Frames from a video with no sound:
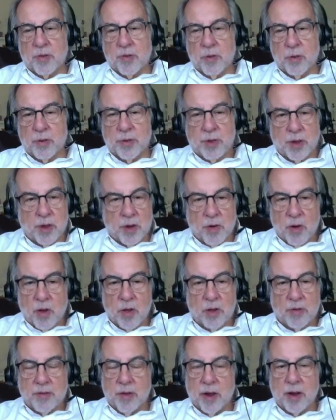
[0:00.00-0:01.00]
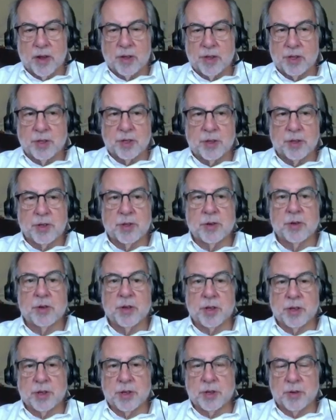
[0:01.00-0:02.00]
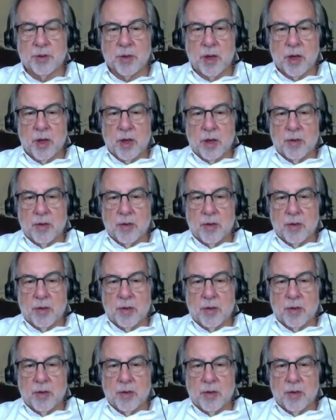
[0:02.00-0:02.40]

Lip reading: Ruth, and you're all invited just to tune into